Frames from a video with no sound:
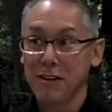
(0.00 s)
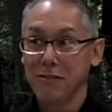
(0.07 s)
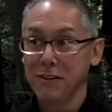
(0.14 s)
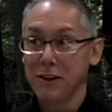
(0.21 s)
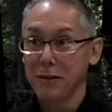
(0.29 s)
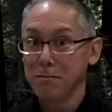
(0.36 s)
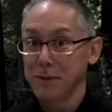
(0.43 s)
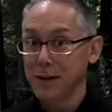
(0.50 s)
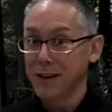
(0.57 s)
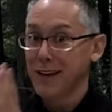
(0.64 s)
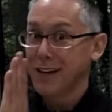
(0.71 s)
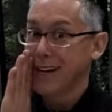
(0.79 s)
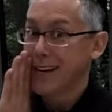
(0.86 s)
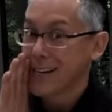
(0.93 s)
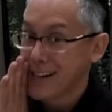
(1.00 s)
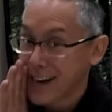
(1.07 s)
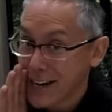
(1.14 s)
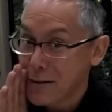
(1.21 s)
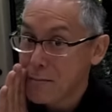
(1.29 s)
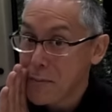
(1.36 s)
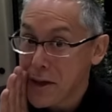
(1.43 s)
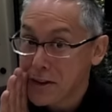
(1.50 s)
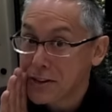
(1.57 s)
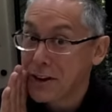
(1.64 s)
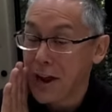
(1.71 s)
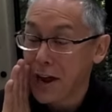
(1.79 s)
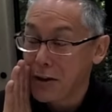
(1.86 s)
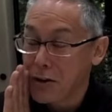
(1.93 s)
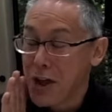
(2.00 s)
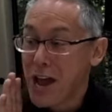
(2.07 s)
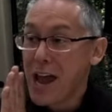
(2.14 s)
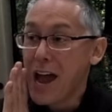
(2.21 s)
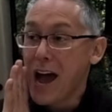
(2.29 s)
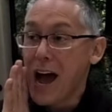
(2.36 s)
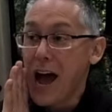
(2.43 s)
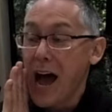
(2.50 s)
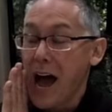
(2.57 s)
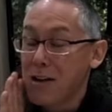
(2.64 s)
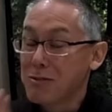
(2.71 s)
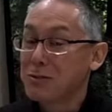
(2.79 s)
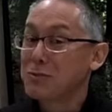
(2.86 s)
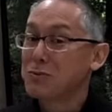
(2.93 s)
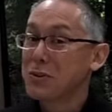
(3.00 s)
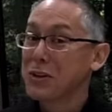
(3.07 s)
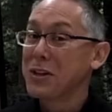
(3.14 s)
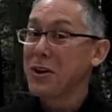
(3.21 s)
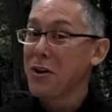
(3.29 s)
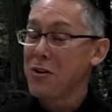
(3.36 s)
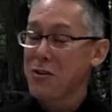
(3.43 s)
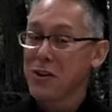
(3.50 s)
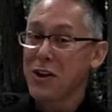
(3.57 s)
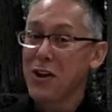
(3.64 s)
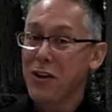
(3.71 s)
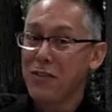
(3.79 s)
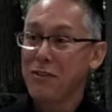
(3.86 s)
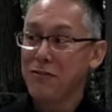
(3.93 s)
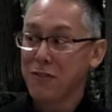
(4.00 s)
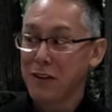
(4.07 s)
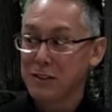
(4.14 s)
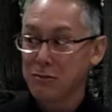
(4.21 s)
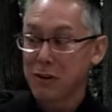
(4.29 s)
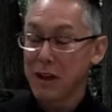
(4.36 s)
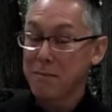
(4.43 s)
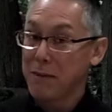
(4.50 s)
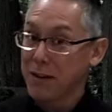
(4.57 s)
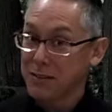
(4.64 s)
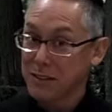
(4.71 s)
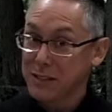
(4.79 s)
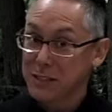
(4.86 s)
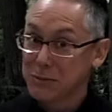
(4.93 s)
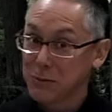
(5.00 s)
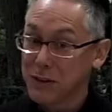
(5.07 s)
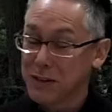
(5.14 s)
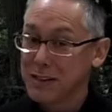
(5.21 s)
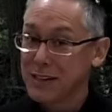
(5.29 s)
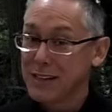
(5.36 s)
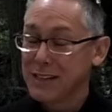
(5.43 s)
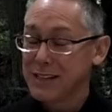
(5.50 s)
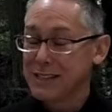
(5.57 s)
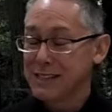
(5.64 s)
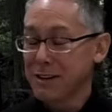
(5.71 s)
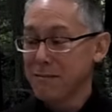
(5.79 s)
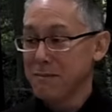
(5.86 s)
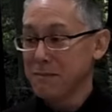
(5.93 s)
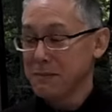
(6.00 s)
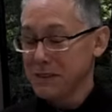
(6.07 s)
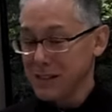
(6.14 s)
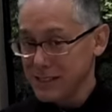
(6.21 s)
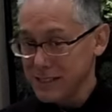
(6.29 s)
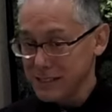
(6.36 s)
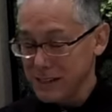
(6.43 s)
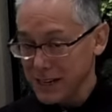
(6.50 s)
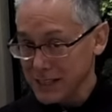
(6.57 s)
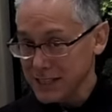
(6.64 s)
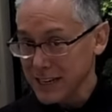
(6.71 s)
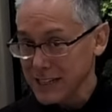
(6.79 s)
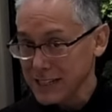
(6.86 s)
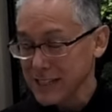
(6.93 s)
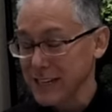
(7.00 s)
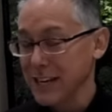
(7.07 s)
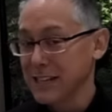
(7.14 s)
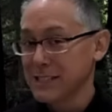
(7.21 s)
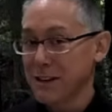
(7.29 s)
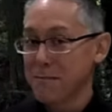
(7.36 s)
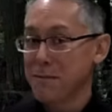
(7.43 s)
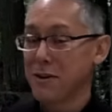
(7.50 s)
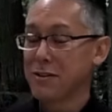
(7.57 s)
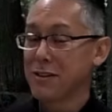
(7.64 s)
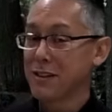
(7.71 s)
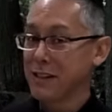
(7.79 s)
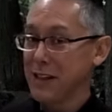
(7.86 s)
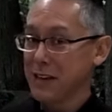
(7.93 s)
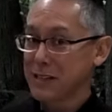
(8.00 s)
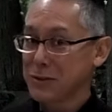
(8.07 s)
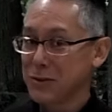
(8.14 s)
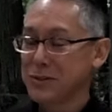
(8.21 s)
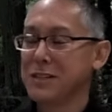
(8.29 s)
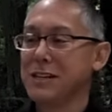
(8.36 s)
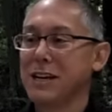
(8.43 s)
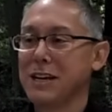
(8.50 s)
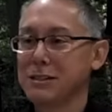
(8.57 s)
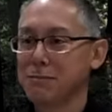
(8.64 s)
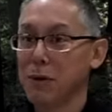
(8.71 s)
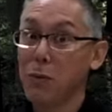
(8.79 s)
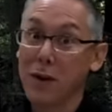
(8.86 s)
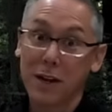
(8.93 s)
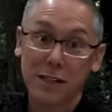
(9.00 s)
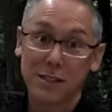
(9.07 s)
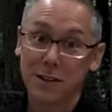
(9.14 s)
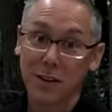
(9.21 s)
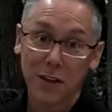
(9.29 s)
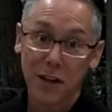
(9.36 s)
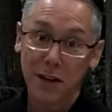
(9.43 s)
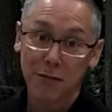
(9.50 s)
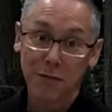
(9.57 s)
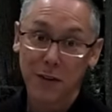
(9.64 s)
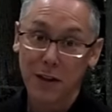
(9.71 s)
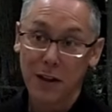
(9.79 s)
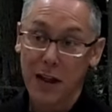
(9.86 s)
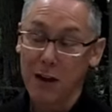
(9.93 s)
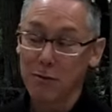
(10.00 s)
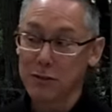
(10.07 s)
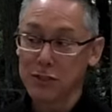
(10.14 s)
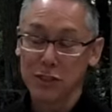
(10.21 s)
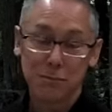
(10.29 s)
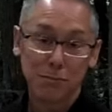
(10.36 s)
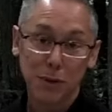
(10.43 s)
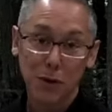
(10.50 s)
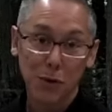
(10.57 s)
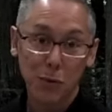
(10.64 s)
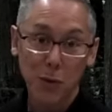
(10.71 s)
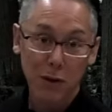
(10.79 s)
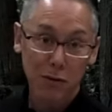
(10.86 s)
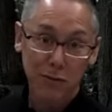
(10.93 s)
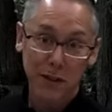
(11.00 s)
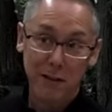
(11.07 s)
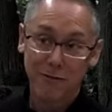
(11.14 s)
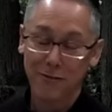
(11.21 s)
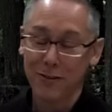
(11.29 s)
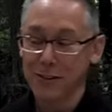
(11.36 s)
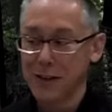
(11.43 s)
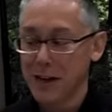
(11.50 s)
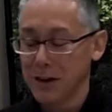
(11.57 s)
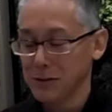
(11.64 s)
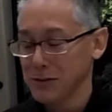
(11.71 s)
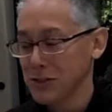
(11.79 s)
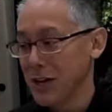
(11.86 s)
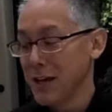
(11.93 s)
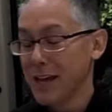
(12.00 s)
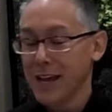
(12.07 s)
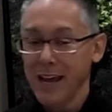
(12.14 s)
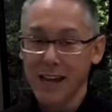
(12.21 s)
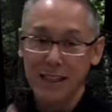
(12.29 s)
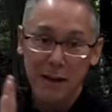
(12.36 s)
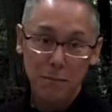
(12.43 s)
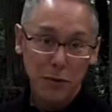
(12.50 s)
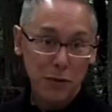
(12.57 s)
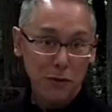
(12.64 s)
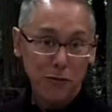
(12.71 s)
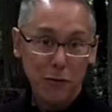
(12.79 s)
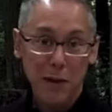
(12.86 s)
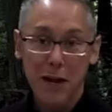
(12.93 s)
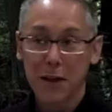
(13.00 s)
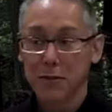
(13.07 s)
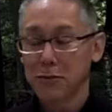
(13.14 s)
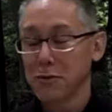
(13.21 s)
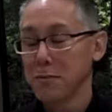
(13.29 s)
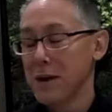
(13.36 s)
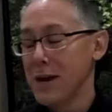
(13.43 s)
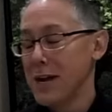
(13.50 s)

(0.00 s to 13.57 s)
FL, but I kind of meant it. I, I was really already on the fence when I bought this one, this Ascent TS compared to the Lexor TS, but when I saw the FL, I was just blown away with that front lounge and that beautiful bathroom.